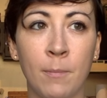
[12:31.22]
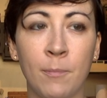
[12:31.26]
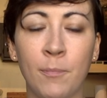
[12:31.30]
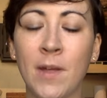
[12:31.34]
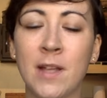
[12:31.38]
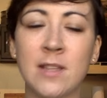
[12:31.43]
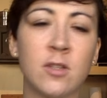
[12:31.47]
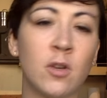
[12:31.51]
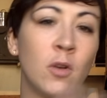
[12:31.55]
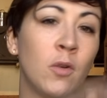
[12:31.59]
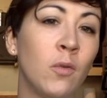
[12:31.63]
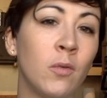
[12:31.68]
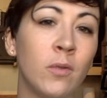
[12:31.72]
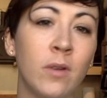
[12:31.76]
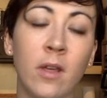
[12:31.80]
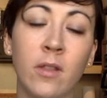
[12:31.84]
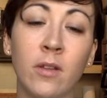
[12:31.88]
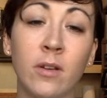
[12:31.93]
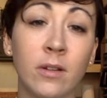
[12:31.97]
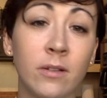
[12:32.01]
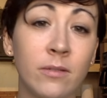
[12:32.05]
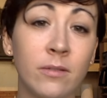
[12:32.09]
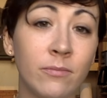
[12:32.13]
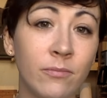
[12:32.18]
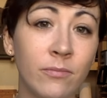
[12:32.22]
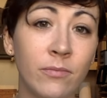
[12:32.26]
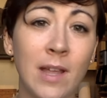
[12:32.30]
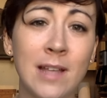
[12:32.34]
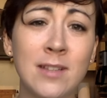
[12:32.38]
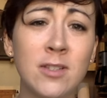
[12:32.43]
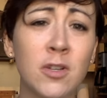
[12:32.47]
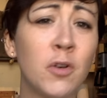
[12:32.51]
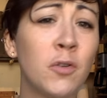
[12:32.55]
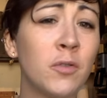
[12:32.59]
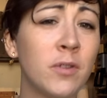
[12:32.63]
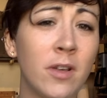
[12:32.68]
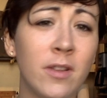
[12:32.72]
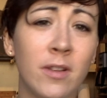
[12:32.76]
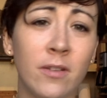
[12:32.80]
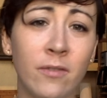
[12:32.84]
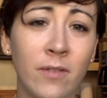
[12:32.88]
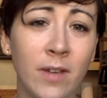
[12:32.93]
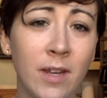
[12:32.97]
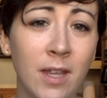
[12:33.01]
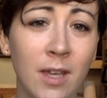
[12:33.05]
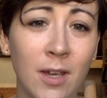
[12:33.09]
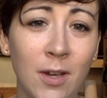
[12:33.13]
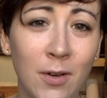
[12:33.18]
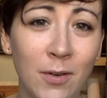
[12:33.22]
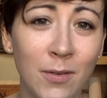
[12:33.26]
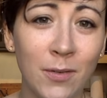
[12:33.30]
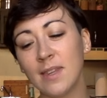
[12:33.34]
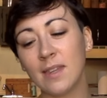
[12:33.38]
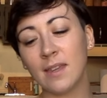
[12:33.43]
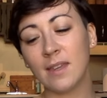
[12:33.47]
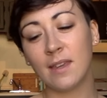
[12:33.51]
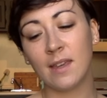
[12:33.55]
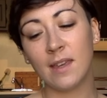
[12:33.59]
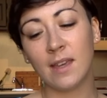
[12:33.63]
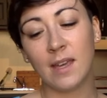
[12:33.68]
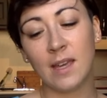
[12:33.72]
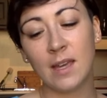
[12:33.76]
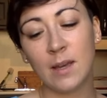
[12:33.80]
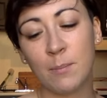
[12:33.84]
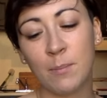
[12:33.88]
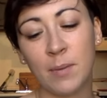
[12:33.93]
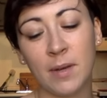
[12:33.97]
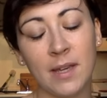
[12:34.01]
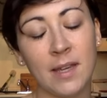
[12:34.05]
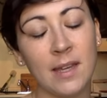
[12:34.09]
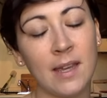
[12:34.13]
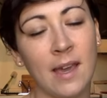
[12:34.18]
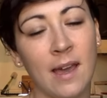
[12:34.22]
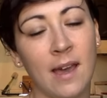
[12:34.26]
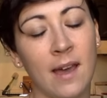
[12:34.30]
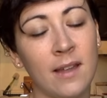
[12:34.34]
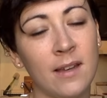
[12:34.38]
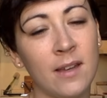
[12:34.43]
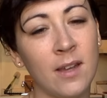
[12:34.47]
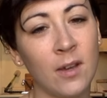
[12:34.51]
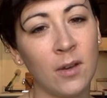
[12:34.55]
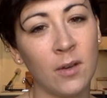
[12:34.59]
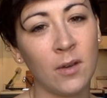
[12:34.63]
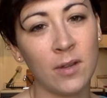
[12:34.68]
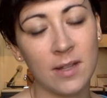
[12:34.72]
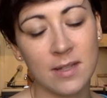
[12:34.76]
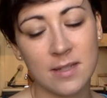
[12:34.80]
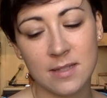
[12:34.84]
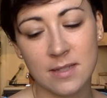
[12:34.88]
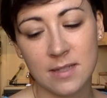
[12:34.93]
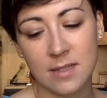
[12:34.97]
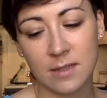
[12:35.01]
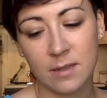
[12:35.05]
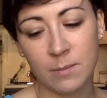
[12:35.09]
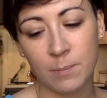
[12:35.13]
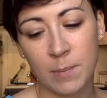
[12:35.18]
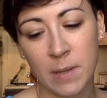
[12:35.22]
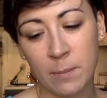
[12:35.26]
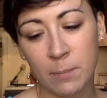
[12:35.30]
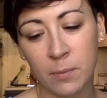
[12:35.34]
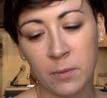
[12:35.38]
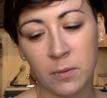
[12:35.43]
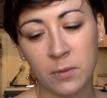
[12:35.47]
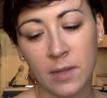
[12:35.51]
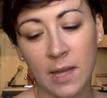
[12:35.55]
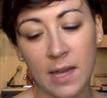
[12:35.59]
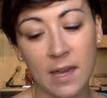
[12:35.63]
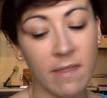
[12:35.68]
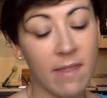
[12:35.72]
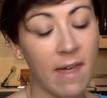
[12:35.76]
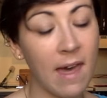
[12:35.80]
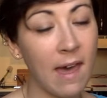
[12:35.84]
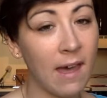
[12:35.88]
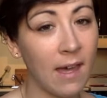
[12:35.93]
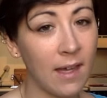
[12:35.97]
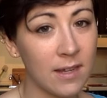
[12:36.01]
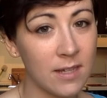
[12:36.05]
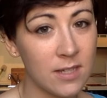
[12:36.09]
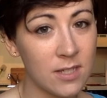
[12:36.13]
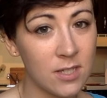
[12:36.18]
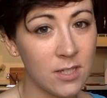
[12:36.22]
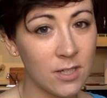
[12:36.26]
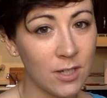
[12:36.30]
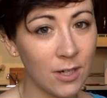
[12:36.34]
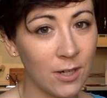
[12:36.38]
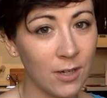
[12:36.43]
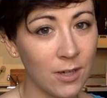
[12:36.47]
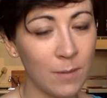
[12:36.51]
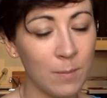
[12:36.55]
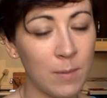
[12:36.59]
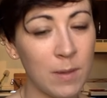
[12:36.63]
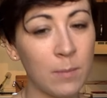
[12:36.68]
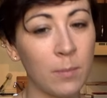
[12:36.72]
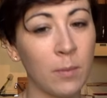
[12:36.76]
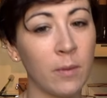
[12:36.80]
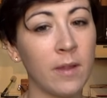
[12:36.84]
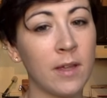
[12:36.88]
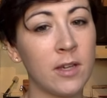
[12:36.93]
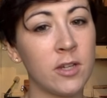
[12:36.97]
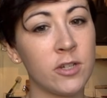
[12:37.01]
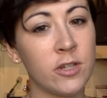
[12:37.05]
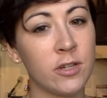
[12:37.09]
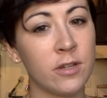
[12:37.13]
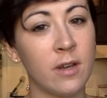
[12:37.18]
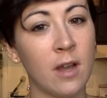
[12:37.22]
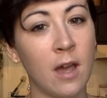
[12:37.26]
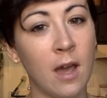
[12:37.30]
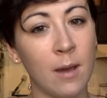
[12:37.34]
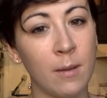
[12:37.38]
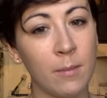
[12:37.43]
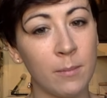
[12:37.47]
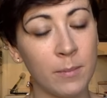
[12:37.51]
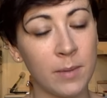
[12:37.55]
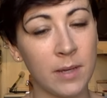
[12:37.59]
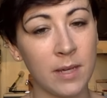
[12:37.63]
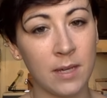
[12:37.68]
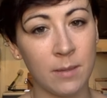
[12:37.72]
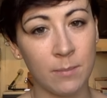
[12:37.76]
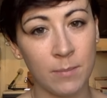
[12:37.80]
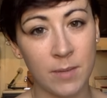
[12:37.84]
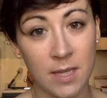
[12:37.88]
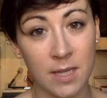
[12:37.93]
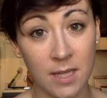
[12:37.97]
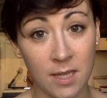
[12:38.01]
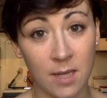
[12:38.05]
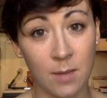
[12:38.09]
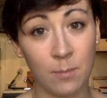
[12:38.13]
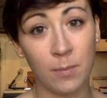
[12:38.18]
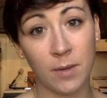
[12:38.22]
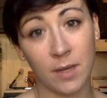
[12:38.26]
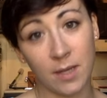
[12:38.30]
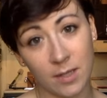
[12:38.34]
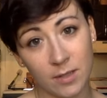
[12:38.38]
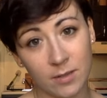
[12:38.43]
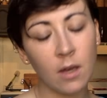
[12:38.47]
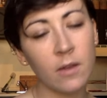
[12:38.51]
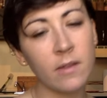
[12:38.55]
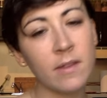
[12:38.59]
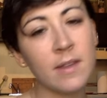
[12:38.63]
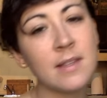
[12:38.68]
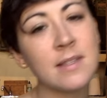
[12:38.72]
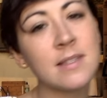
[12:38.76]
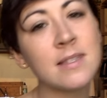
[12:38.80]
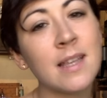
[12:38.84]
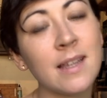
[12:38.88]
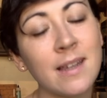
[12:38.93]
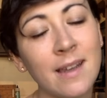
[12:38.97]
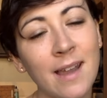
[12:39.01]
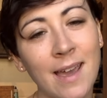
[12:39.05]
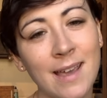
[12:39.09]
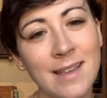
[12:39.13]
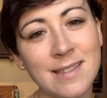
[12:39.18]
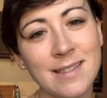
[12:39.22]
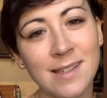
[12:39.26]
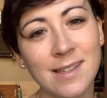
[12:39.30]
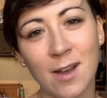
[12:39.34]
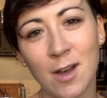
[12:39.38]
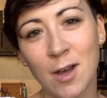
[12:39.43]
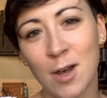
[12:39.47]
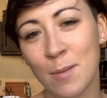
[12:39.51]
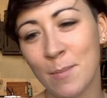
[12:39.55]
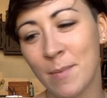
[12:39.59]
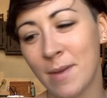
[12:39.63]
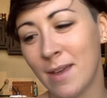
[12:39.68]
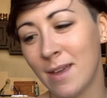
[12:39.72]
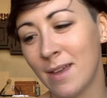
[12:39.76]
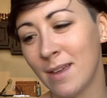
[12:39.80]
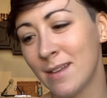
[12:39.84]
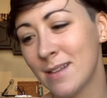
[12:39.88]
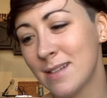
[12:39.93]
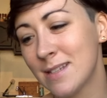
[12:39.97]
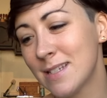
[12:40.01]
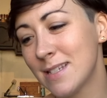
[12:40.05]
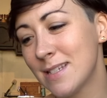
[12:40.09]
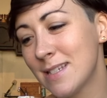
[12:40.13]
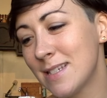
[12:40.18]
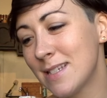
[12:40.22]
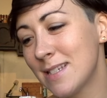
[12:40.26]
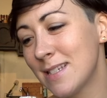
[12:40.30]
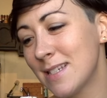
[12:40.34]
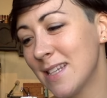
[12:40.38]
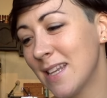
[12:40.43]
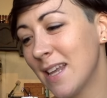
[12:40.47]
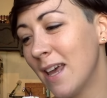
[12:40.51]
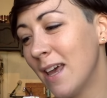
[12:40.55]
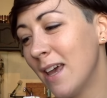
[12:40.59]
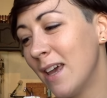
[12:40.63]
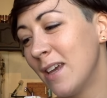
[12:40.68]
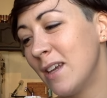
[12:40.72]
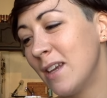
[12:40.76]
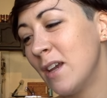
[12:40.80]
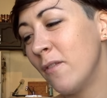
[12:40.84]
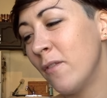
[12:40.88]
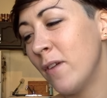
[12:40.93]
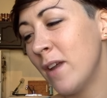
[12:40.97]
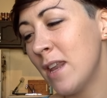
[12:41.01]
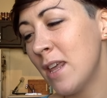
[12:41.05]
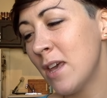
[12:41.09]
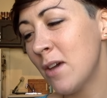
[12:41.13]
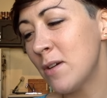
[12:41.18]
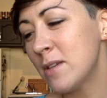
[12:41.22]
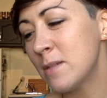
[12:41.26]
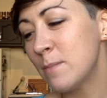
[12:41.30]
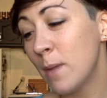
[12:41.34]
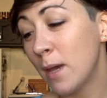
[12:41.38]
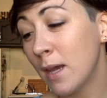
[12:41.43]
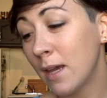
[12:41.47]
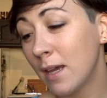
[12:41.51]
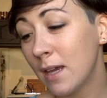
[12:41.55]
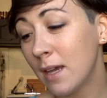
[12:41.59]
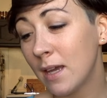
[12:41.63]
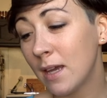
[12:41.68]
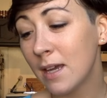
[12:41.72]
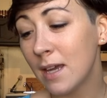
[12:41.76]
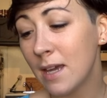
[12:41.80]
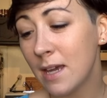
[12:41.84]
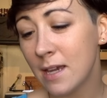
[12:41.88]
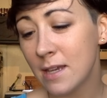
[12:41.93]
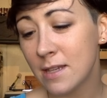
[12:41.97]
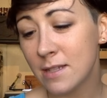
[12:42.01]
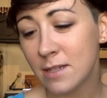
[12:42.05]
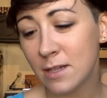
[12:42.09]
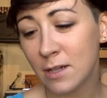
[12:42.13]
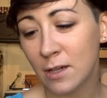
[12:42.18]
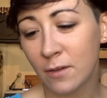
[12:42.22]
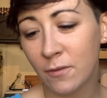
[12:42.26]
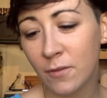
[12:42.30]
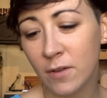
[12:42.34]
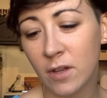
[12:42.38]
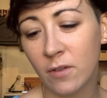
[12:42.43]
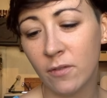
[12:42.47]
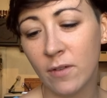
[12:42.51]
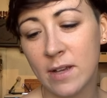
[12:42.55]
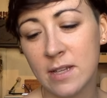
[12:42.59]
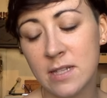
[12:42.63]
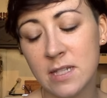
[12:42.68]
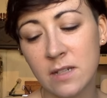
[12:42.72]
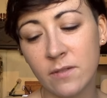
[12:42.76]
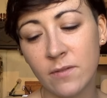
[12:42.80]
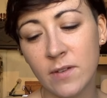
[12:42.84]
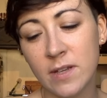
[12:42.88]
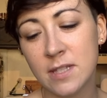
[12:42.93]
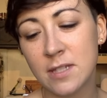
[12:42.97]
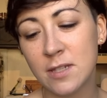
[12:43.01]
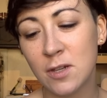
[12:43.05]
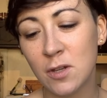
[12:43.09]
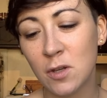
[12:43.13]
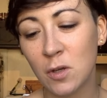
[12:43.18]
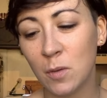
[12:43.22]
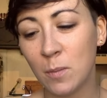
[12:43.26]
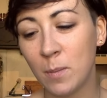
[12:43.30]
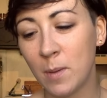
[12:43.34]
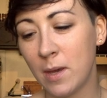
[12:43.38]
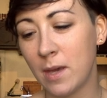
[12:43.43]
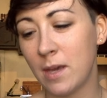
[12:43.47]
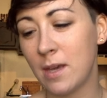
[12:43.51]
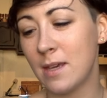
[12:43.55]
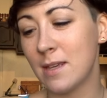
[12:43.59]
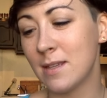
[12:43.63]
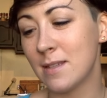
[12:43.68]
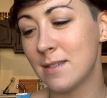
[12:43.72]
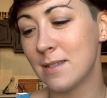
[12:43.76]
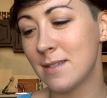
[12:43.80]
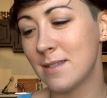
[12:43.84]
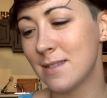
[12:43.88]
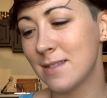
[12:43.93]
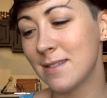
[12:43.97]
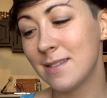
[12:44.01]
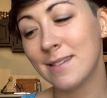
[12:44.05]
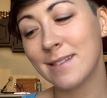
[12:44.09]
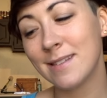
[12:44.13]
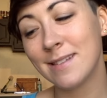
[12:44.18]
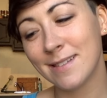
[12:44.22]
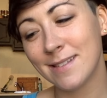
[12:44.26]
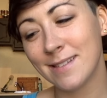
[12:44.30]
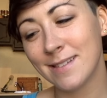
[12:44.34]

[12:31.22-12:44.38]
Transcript: That's a whole nother video. But yeah, no, that's people like that are the people that should not be beekeeping. This is a nice comment. Your video is making it easier for the rest of us newbies.